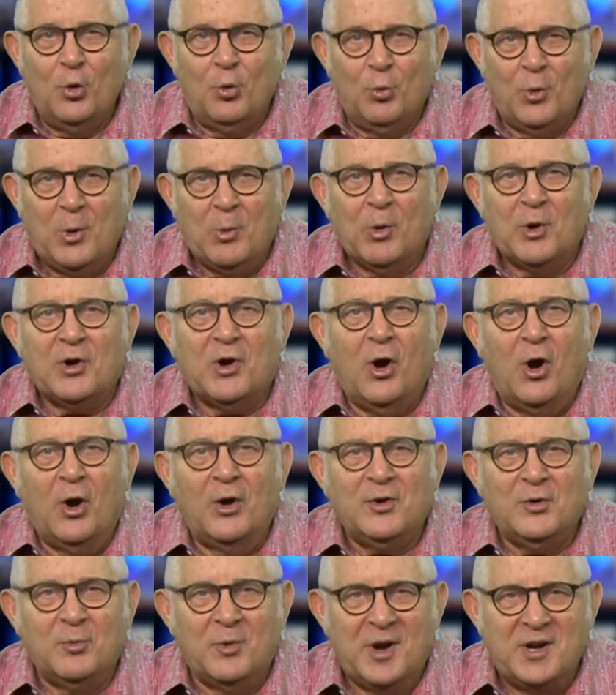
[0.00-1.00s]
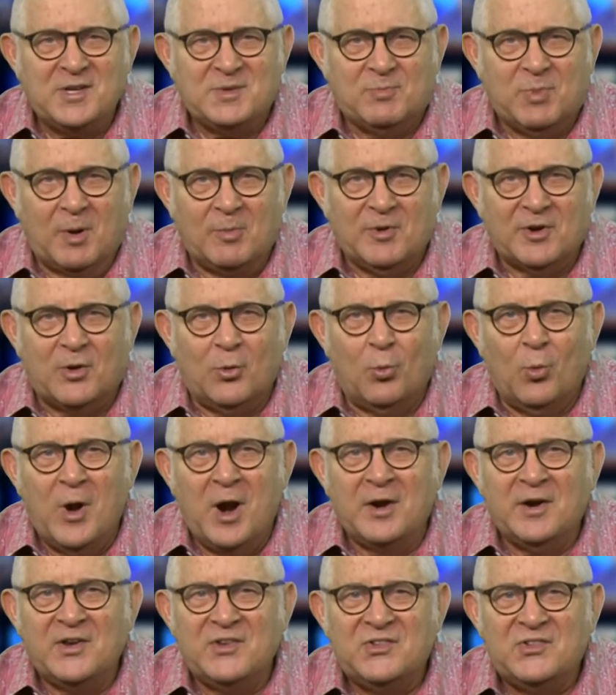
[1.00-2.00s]
We work hard to raise public
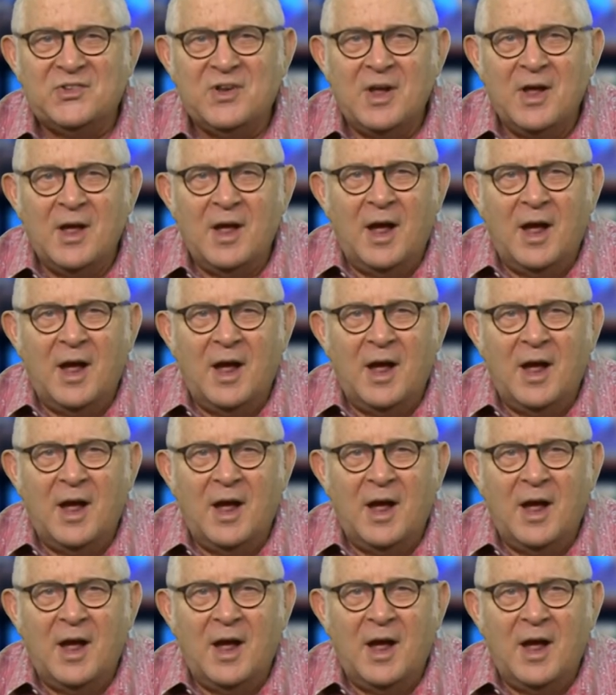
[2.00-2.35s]
awareness